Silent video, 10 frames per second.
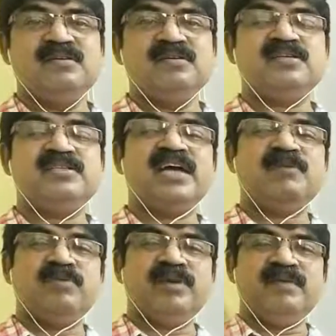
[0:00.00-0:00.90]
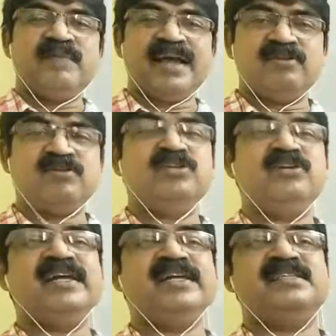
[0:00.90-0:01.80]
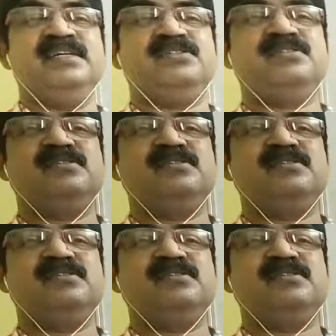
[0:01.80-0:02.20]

So therefore, in micro-theoretic sense,